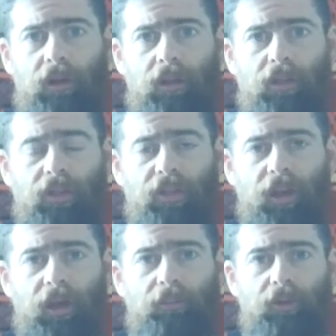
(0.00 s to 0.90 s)
the
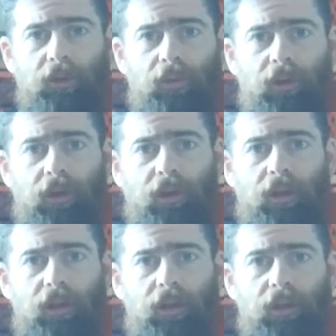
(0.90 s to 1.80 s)
thing I'm doing
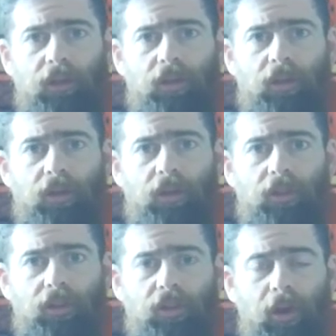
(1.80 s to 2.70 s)
is
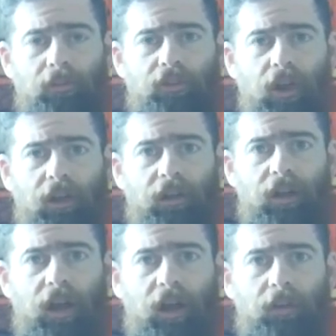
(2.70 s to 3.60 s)
the subject and
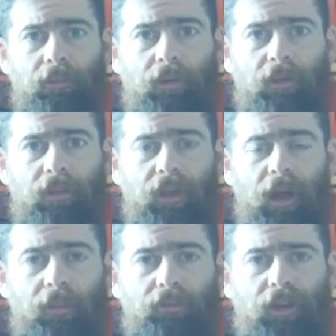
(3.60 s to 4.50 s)
I'm the
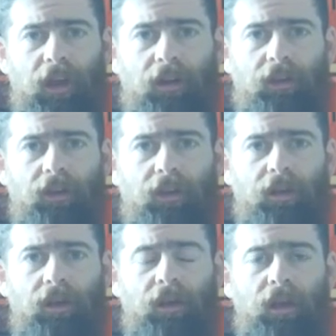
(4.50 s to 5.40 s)
object.
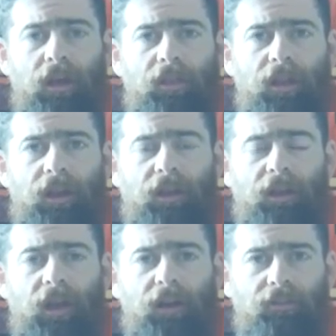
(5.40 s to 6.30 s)
And then I can
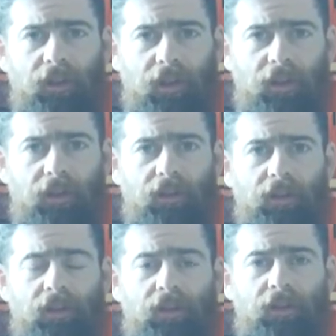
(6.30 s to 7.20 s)
kind of like,
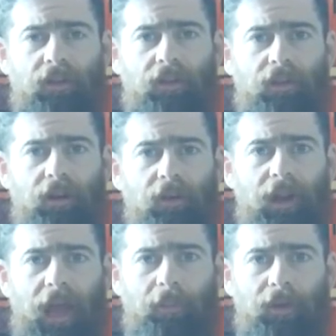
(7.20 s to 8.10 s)
it
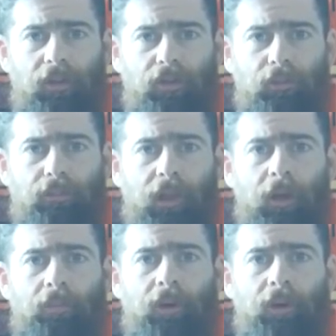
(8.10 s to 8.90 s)
happens, you blip,